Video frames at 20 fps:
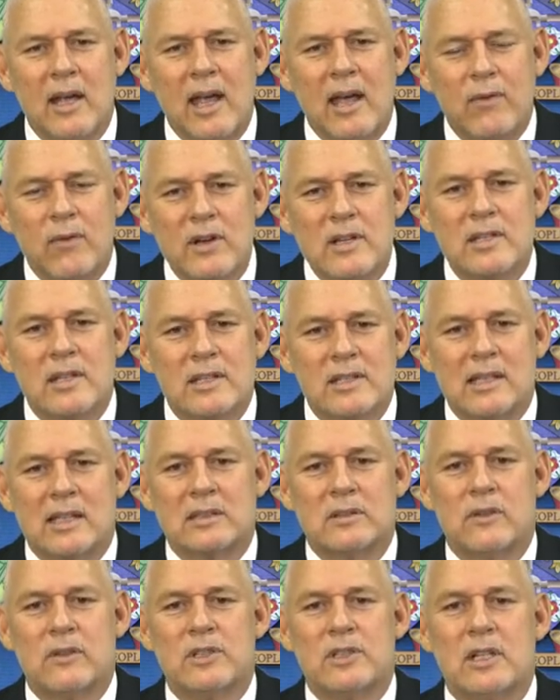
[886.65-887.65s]
Every
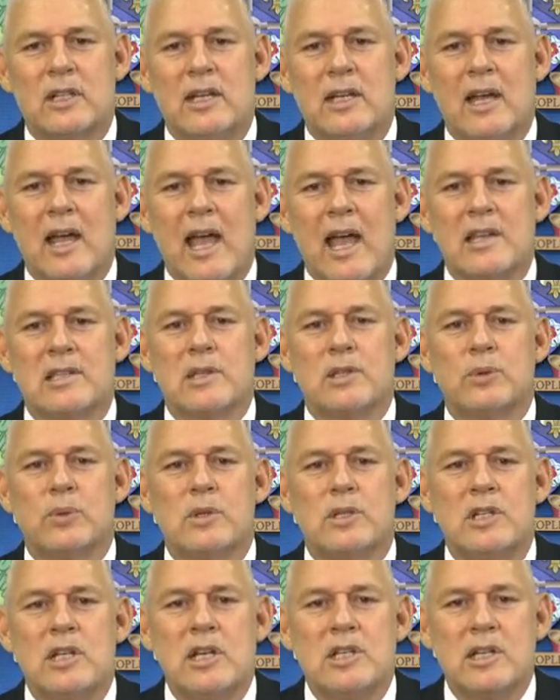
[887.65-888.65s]
successful city has a
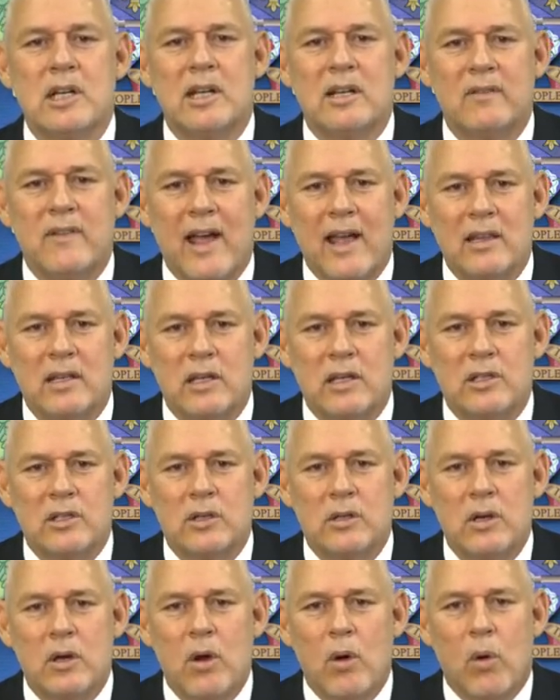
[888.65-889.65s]
strategic
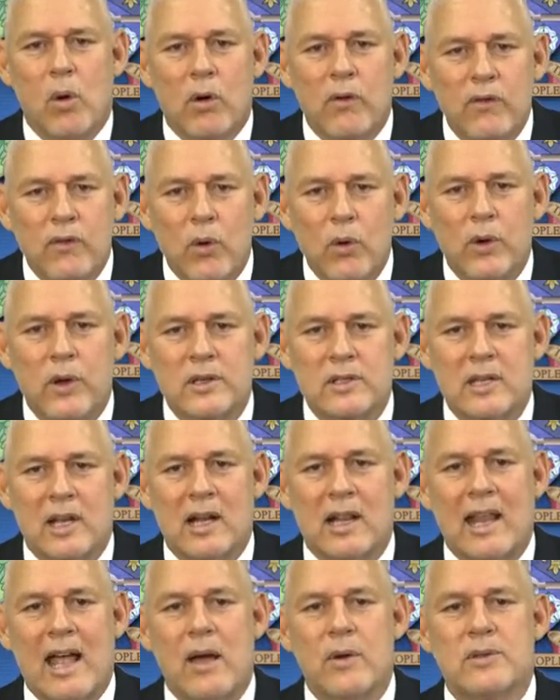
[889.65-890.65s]
advantage or focus that
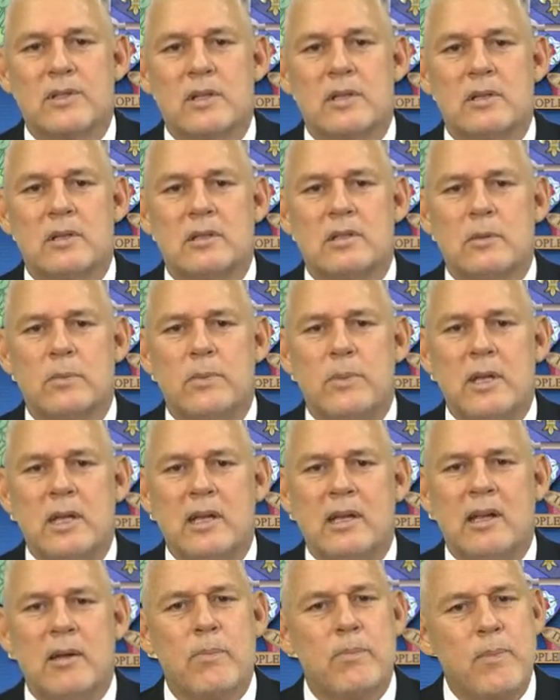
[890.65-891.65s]
allows it to
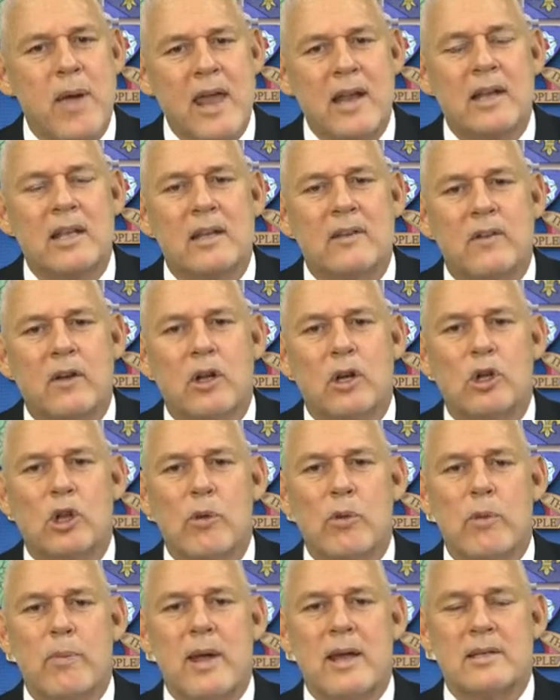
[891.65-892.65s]
be competitive on a
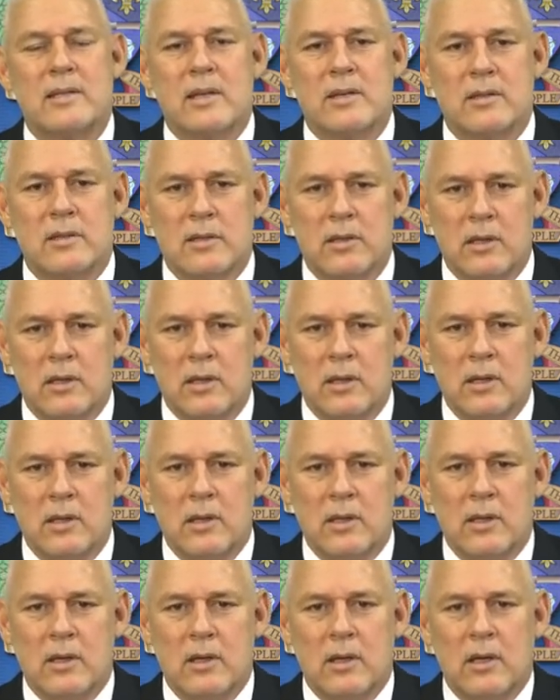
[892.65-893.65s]
global basis.
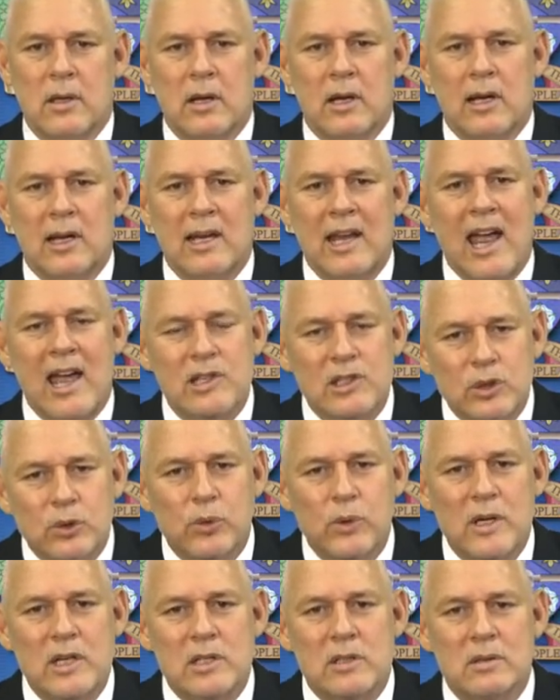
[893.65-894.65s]

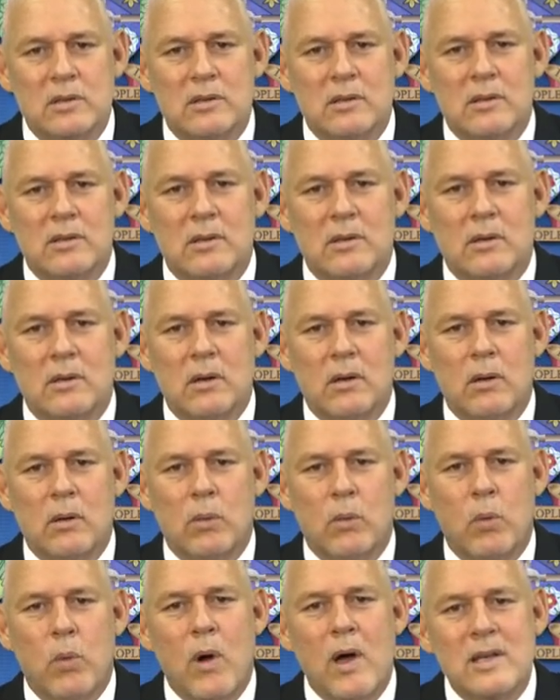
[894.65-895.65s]
Castries
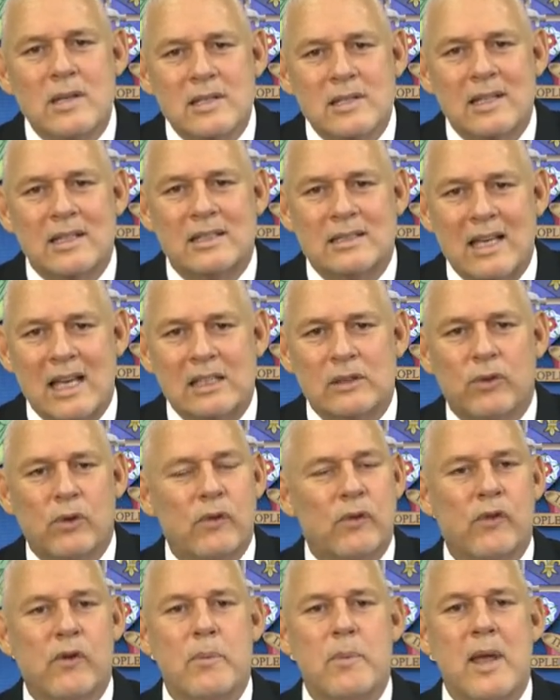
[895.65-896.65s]
was
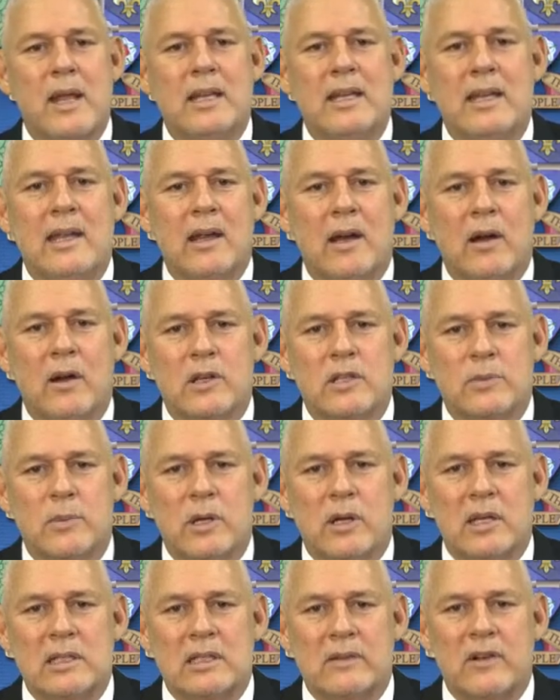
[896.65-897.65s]
successful for many years
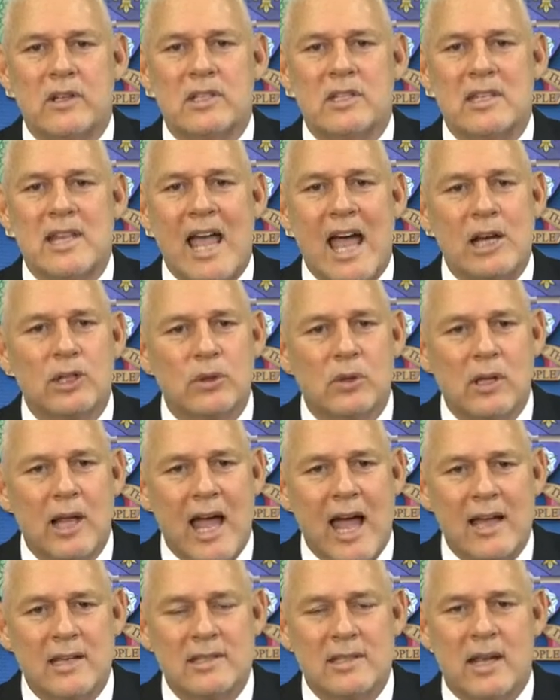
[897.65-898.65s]
because of its natural
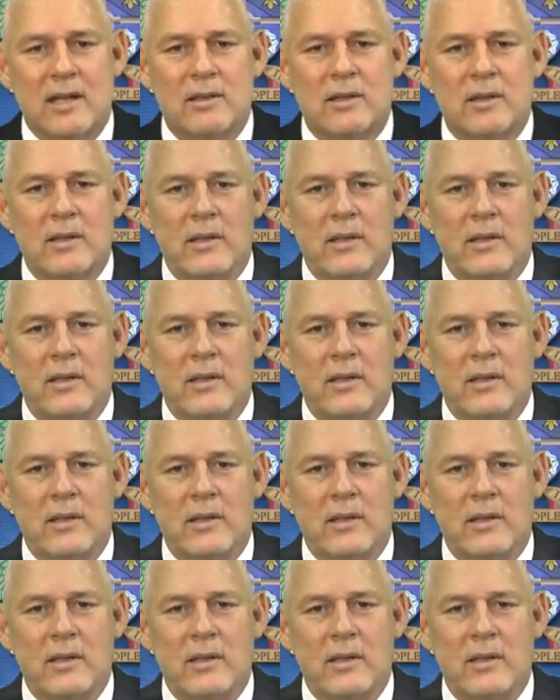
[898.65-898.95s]
asset,